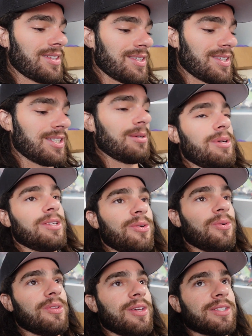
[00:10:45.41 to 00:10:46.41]
to see me
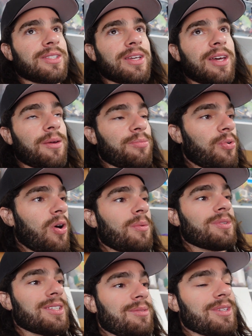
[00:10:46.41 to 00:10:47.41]
doing this. And I
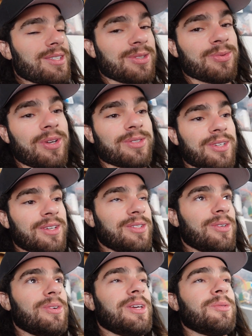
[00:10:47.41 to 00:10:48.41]
promised him this is what I was going to
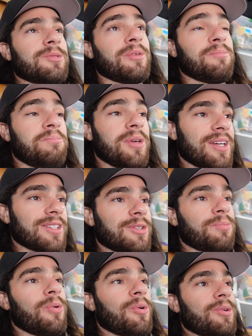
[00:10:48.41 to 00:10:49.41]
do. He was my biggest
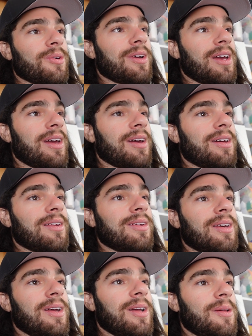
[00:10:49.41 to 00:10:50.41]
supporter, and
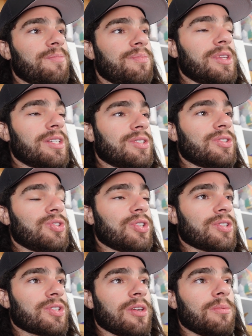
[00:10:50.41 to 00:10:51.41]
this is
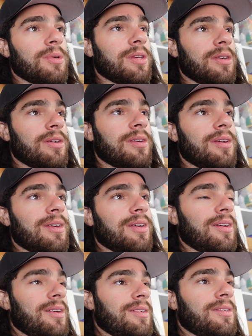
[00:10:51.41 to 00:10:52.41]
just going to be
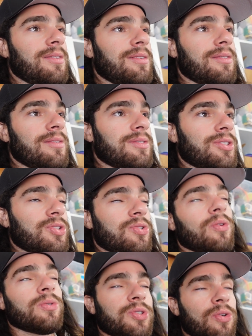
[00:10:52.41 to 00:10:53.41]

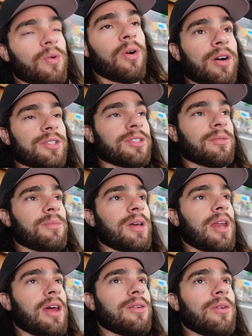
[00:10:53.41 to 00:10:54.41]
so awesome.
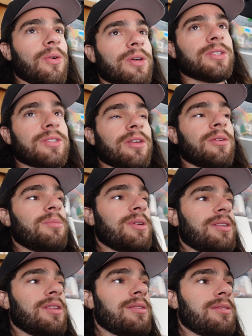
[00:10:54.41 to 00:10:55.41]
And I know he's going to
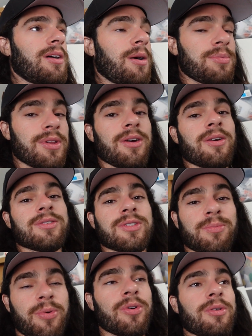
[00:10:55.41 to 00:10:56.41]
be up there
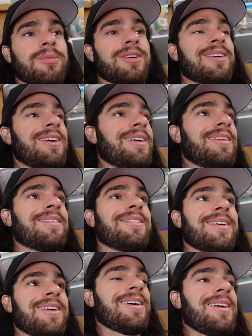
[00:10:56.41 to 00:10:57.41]
supporting me, and
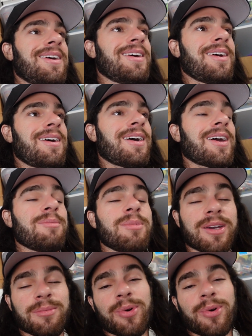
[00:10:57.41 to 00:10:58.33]
I got to make him